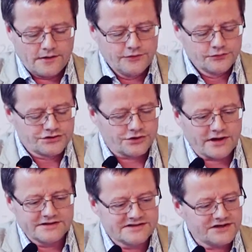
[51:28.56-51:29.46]
huge
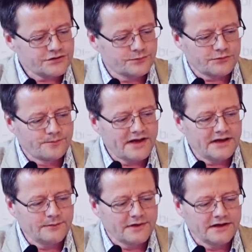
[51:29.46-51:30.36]
organization, but
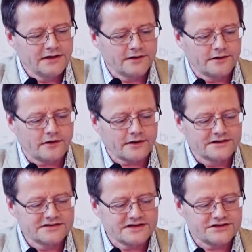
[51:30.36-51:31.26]
many
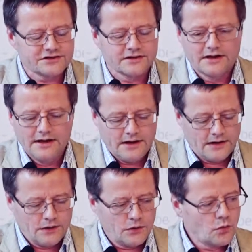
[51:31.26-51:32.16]
organizations
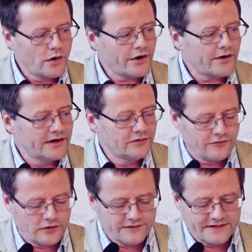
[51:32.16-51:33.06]
were
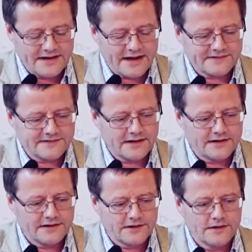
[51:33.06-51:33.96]
involved in that.
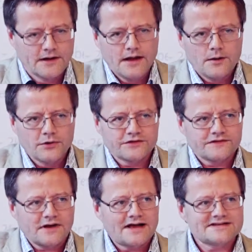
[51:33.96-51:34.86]
And,
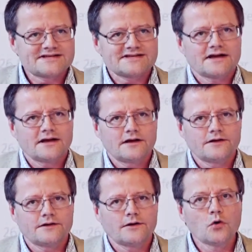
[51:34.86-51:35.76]
but as
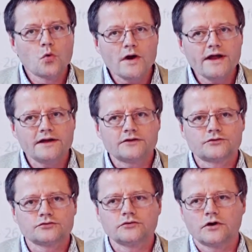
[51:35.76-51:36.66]
a way
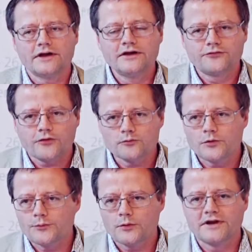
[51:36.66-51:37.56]
to inform
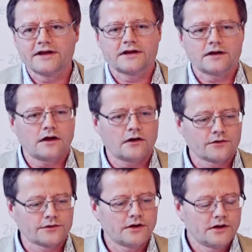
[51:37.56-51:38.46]
the public
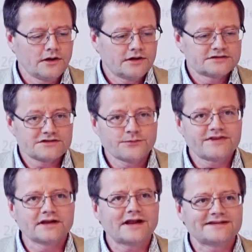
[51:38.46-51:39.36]
on
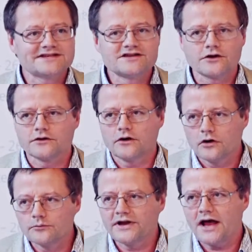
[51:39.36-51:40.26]
something that is done
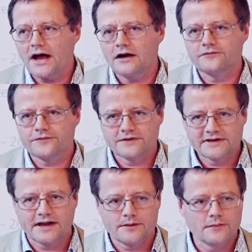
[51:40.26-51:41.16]
on behalf
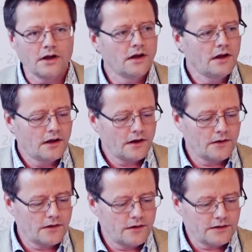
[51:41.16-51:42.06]
of them,
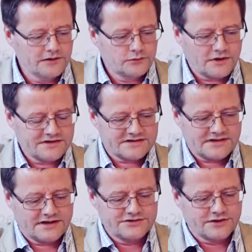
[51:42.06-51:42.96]
it was,
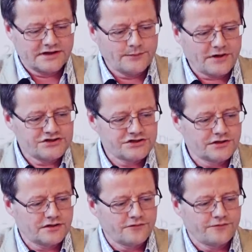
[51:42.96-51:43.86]
as you can
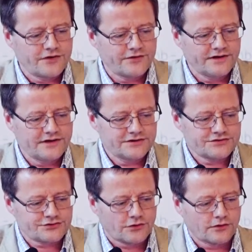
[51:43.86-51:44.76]
imagine, very
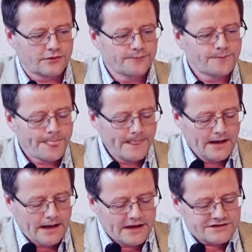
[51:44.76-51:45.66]
strong.
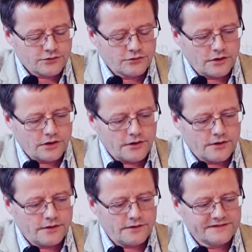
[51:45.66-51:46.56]
So
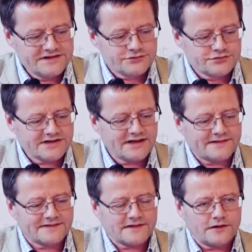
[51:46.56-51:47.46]
this to say
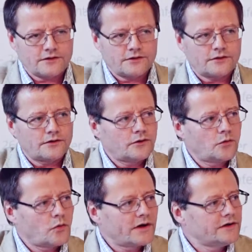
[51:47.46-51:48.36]
that
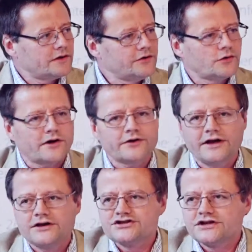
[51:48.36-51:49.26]
when you are an
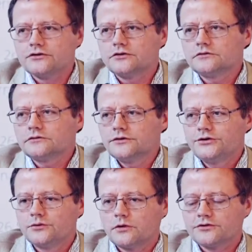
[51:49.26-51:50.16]
NGO,
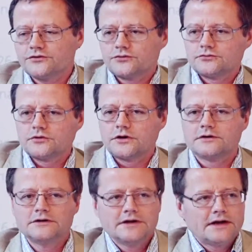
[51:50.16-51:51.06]
you want
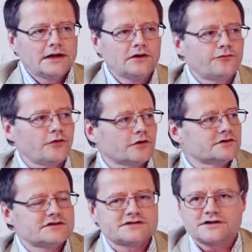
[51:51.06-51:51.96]
to
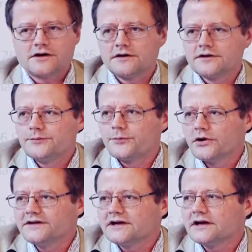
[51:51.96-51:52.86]
influence the
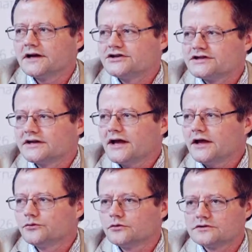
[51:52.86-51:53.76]
political agenda,
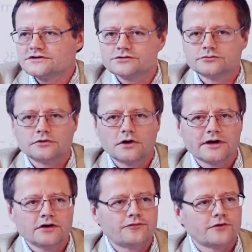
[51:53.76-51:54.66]
you want to
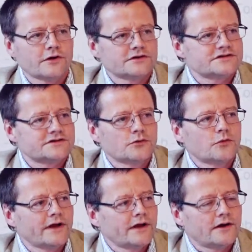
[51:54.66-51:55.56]
influence the
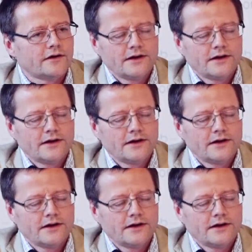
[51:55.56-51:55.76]
way